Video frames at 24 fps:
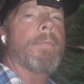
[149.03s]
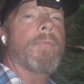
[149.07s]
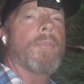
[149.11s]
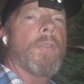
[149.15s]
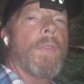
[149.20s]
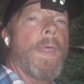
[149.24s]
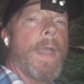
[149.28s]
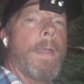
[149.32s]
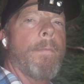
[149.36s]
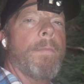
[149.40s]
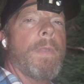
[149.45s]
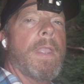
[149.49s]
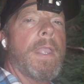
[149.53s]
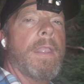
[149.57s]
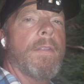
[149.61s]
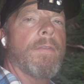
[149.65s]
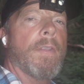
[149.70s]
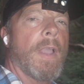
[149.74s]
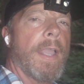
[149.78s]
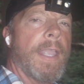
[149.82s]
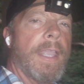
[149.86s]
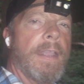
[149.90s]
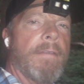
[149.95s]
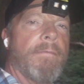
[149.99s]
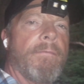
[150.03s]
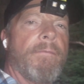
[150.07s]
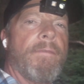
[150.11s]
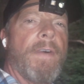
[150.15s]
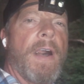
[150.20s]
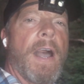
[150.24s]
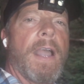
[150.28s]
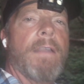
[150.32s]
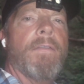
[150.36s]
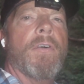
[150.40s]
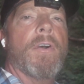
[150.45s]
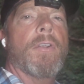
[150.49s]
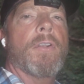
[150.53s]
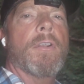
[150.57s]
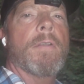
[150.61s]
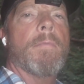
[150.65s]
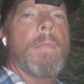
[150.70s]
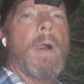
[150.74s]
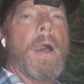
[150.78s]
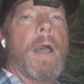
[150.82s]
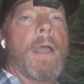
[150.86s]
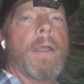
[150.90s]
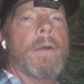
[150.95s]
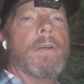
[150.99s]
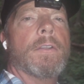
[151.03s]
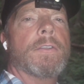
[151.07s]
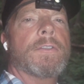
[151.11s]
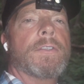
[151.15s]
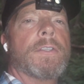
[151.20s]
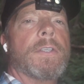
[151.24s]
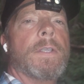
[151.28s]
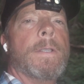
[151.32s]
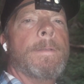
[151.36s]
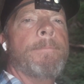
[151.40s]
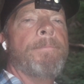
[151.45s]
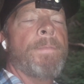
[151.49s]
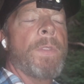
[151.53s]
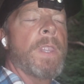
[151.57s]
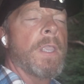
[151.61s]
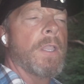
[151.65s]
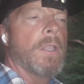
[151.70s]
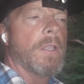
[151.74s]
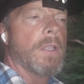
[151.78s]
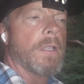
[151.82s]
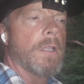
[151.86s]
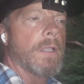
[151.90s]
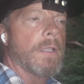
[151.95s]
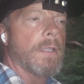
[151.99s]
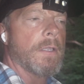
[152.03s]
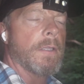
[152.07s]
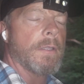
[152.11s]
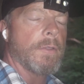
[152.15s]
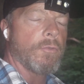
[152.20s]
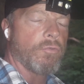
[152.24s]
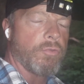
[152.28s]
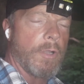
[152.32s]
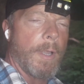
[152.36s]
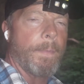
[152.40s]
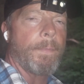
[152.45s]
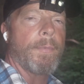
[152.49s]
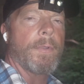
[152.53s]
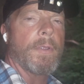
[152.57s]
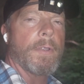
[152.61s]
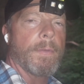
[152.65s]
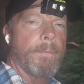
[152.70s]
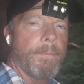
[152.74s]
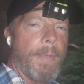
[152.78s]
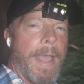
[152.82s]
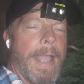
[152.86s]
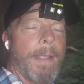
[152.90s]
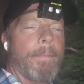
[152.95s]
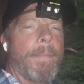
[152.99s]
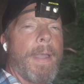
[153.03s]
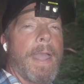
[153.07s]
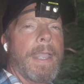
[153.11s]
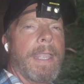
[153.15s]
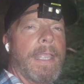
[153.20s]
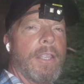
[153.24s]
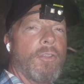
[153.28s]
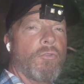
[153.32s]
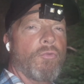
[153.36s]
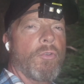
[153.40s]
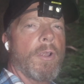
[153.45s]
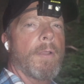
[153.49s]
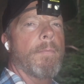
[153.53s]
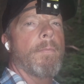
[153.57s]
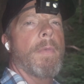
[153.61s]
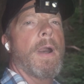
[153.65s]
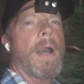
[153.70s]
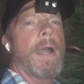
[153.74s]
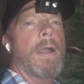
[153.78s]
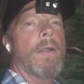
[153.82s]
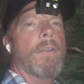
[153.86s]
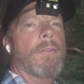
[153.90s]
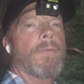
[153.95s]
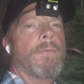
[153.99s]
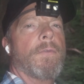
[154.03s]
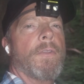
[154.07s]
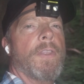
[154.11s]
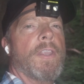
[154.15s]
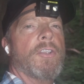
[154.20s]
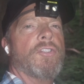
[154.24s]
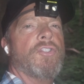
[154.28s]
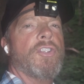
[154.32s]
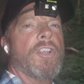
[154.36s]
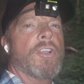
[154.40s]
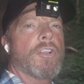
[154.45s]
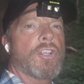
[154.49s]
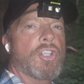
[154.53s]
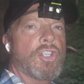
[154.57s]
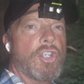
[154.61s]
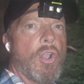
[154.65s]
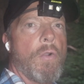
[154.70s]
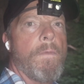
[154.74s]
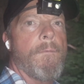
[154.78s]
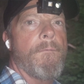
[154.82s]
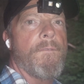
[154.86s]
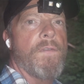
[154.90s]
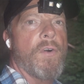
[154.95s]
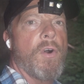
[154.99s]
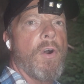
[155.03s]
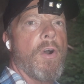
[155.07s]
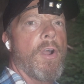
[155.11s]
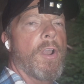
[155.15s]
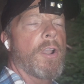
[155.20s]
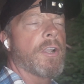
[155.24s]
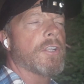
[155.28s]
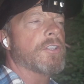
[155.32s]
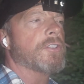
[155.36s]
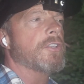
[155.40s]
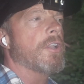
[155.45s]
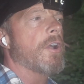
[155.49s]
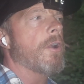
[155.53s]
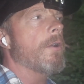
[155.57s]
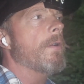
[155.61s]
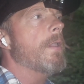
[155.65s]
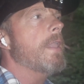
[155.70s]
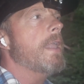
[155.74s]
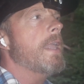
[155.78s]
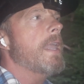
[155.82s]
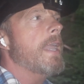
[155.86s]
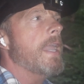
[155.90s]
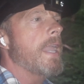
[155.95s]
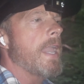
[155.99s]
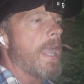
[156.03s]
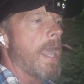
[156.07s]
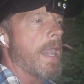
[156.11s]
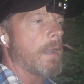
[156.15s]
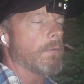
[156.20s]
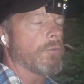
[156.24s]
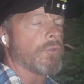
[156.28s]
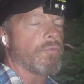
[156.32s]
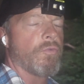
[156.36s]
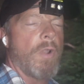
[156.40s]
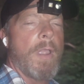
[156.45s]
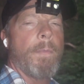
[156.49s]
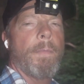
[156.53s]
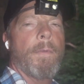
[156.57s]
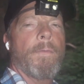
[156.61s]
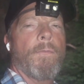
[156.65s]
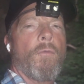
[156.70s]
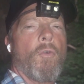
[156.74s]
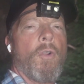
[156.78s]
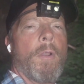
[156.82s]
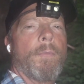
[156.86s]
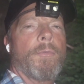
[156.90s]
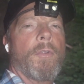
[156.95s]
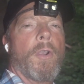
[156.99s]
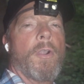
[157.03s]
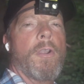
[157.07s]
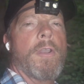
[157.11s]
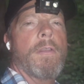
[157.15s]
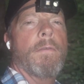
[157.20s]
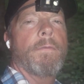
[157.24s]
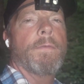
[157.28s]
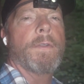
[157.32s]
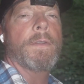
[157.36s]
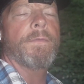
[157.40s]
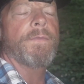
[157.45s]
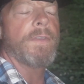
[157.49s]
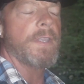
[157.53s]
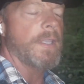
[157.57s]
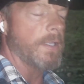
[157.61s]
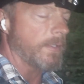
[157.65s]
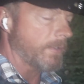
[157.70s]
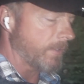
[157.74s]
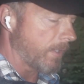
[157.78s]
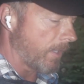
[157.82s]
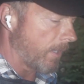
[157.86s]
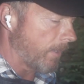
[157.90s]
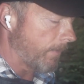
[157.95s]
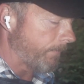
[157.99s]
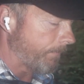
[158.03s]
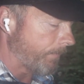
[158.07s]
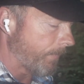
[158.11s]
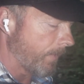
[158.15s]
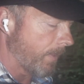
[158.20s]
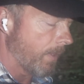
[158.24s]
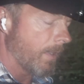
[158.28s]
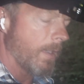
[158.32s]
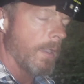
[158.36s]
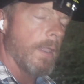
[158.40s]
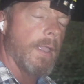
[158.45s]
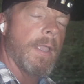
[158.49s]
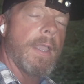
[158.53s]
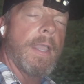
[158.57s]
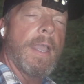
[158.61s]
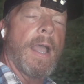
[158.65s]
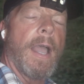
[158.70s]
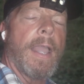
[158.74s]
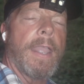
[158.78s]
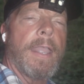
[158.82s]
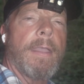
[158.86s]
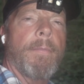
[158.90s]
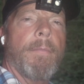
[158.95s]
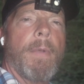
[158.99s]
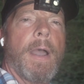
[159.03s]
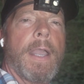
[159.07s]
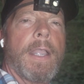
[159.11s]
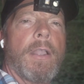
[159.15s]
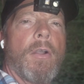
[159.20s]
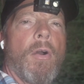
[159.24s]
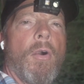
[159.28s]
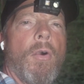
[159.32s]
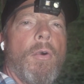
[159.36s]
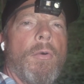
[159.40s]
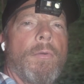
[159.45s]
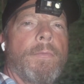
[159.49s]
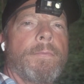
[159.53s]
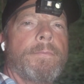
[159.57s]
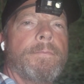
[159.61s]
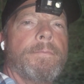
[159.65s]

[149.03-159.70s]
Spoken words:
So that means I hit 500 miles backpacking trip miles for this year so far. So, and it was right before I'm turning 50, so I hit my goal.